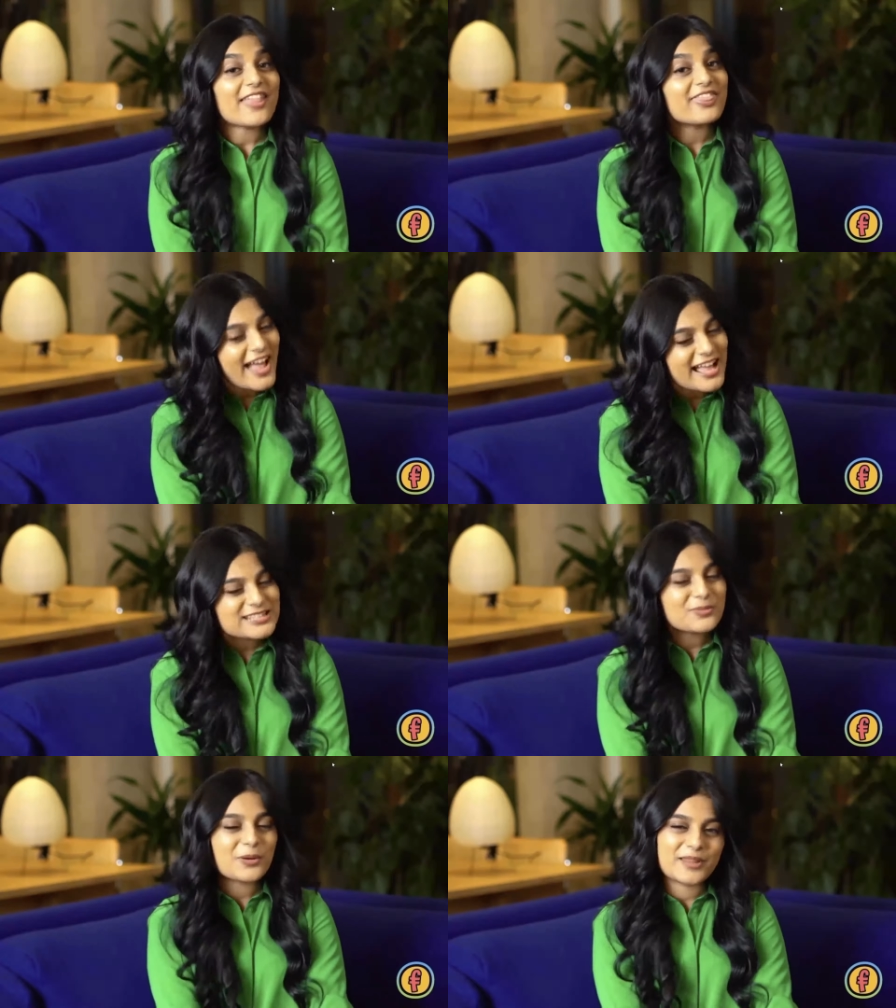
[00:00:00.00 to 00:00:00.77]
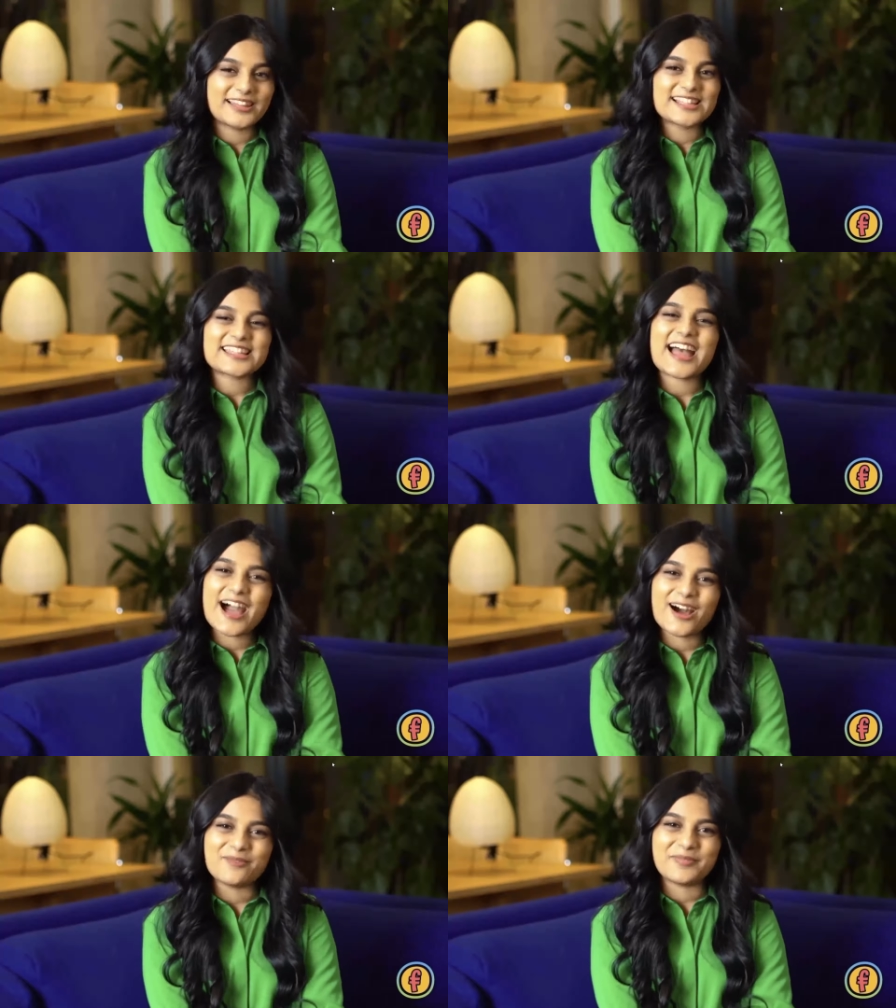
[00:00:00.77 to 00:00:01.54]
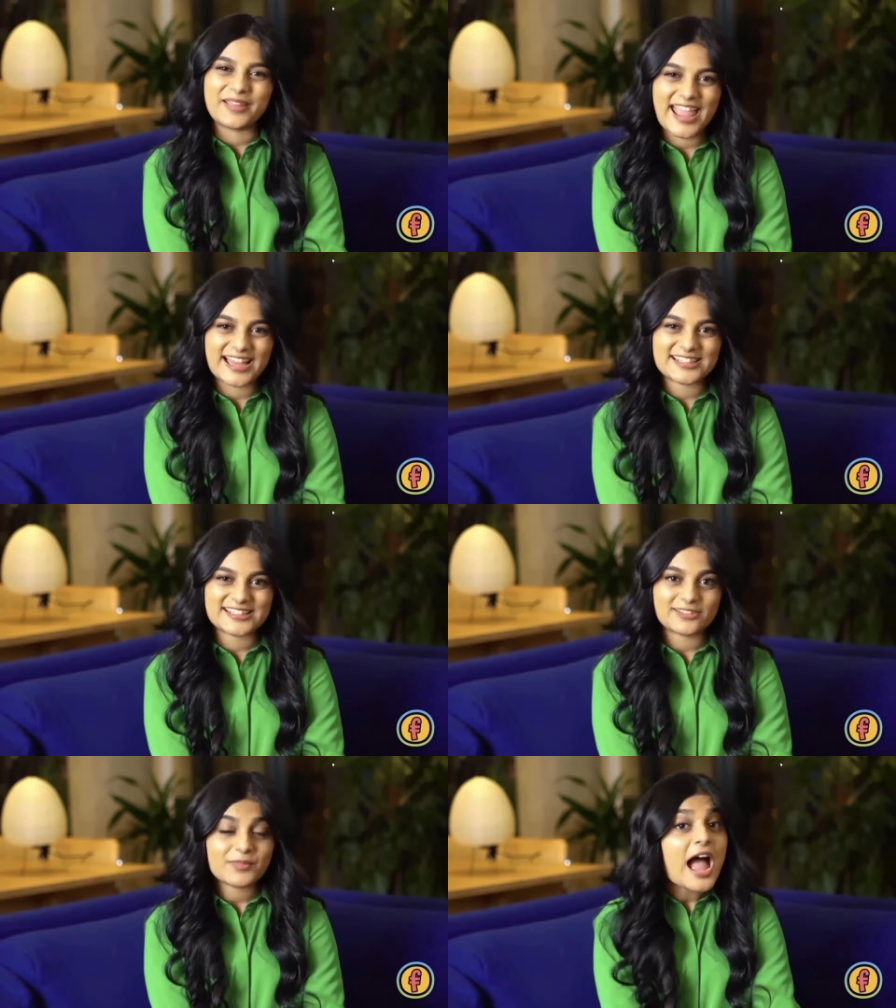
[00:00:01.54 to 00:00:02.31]
And that's where we lent a helping hand.
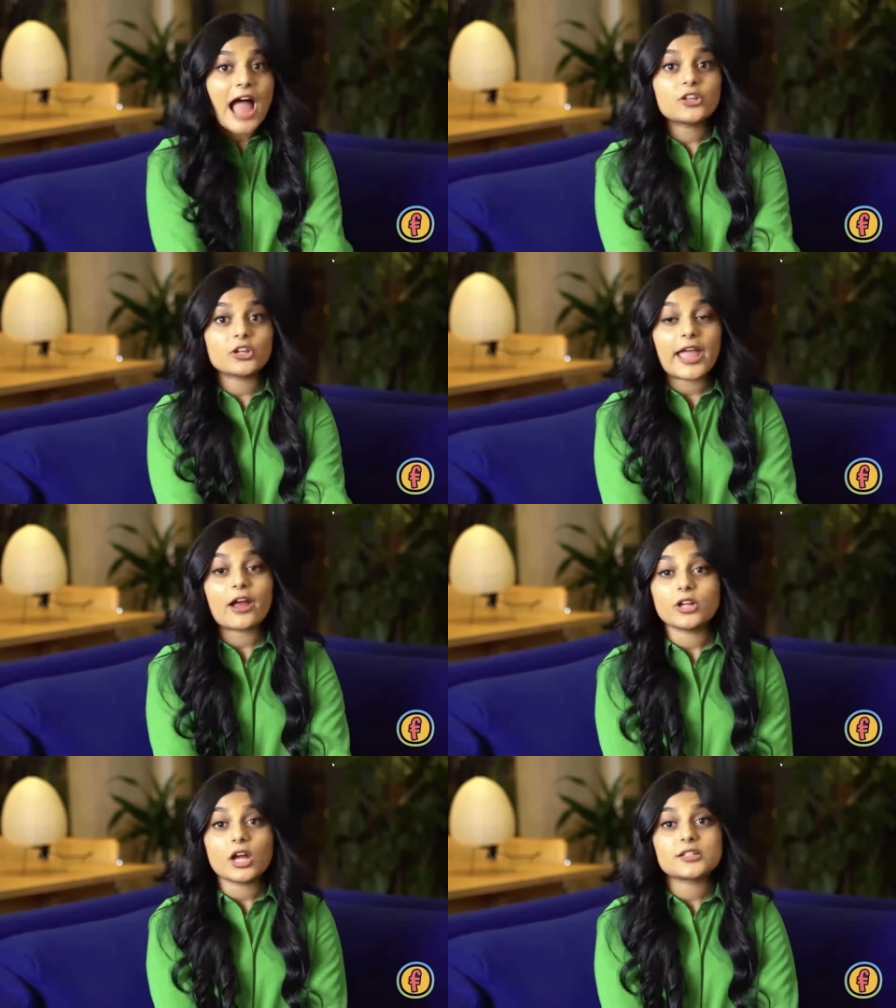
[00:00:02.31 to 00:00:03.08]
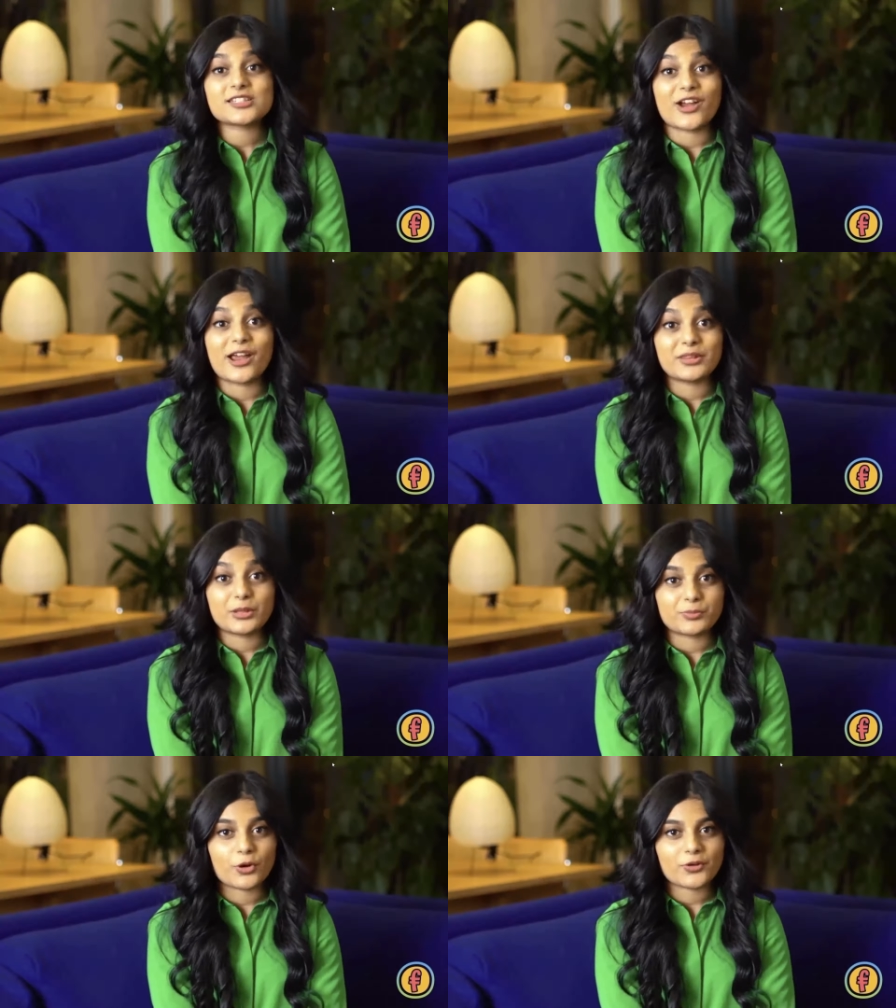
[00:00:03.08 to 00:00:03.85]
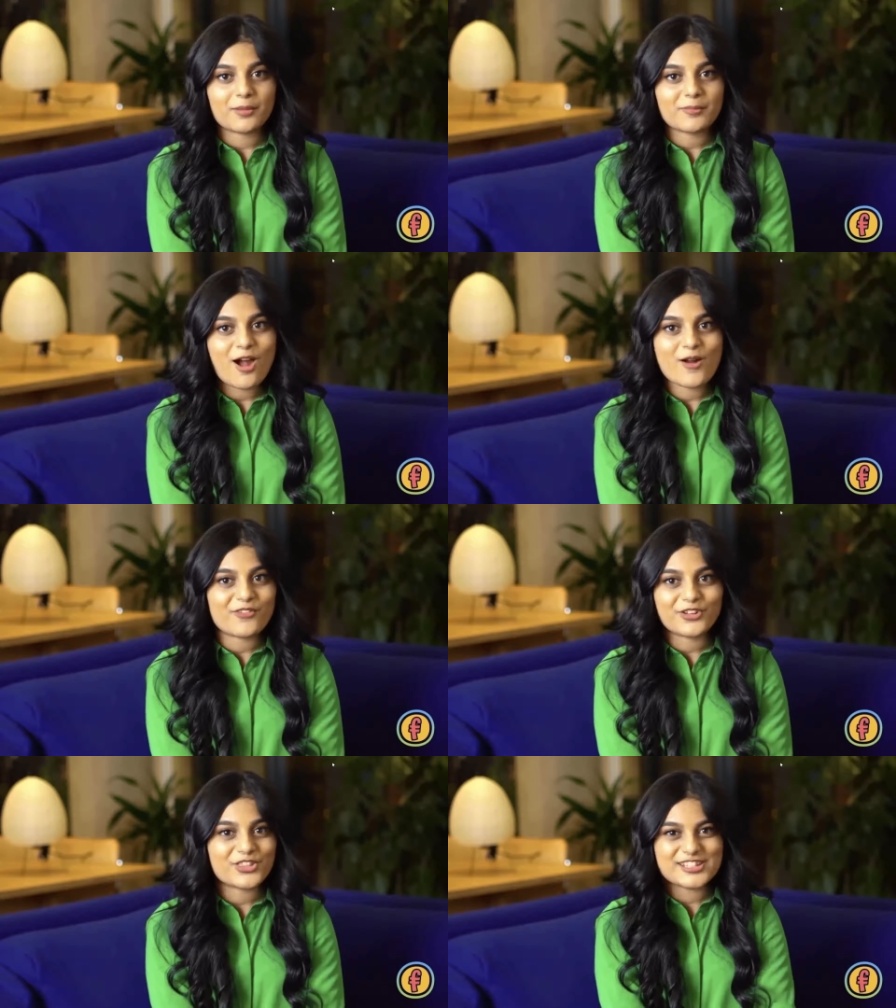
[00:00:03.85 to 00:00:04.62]
I could carry on describing the program,
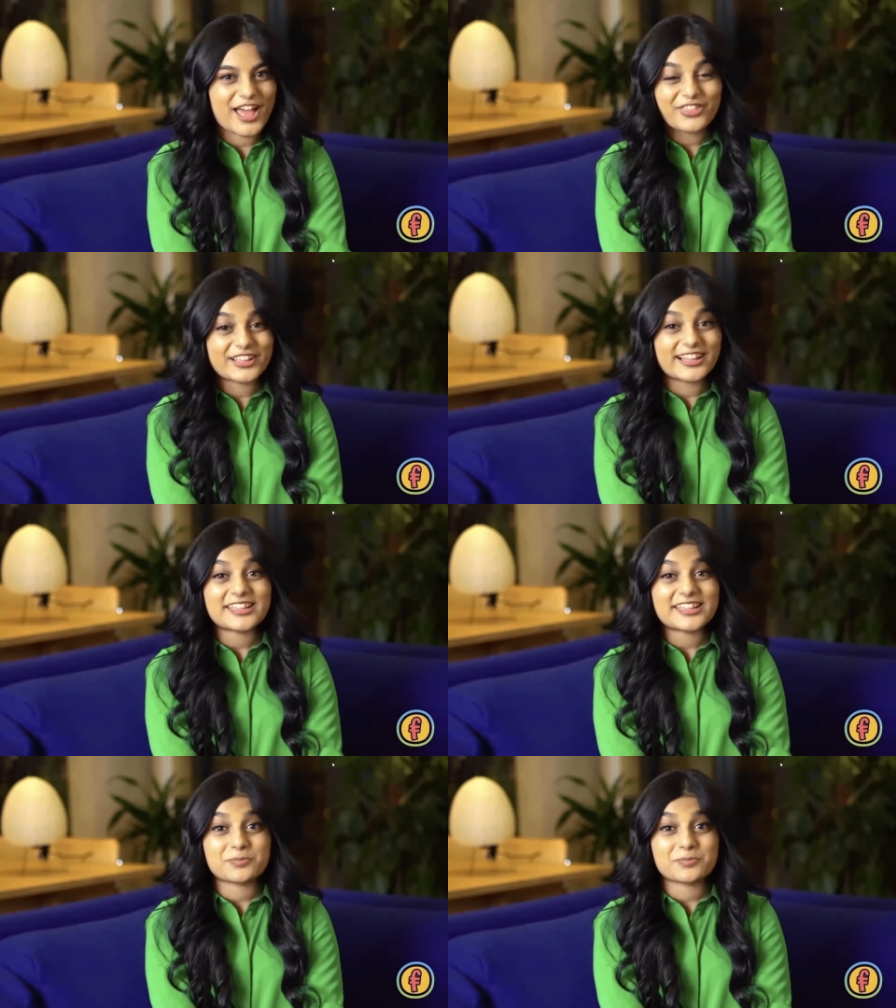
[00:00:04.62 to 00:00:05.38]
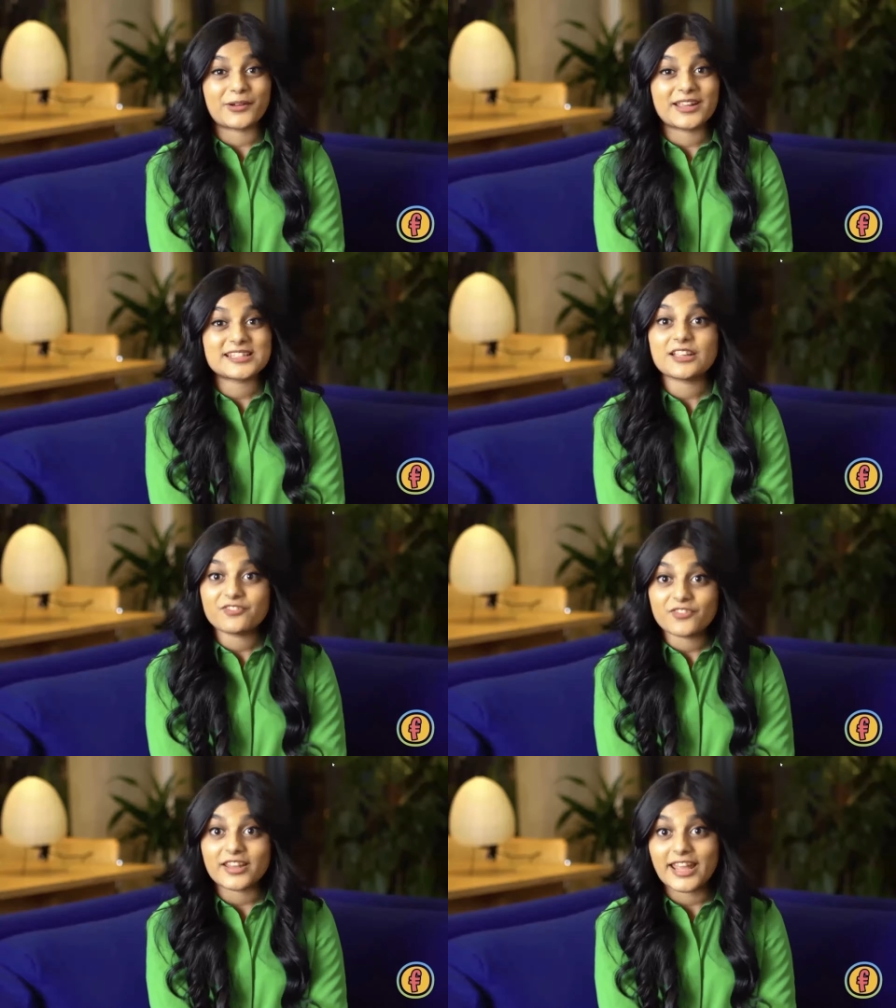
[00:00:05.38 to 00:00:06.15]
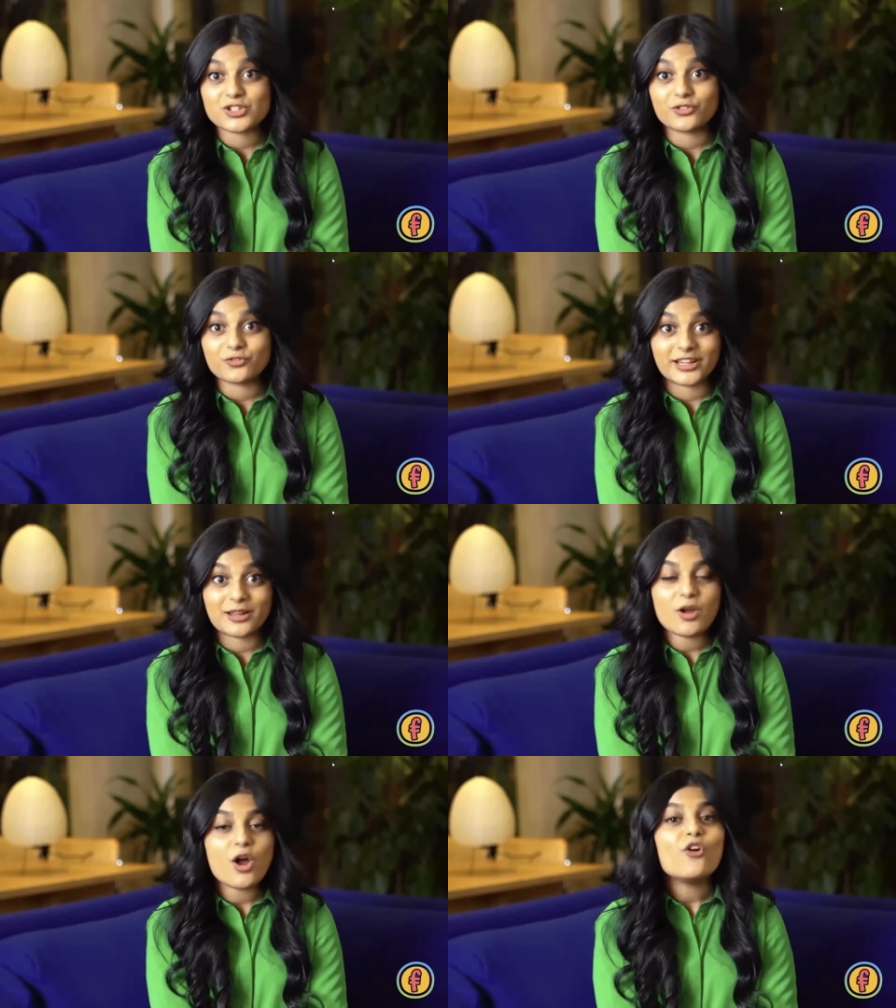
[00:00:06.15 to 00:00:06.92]
however, there's nothing like experiencing financial
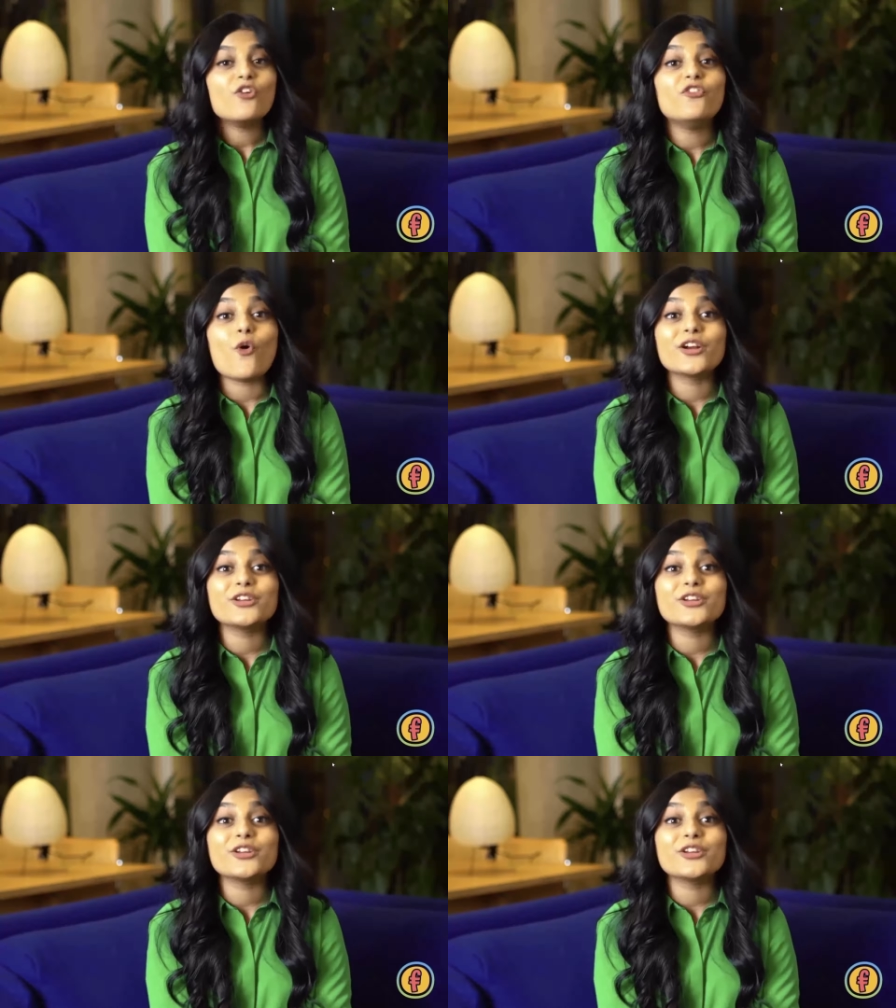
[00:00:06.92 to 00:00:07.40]
freedom for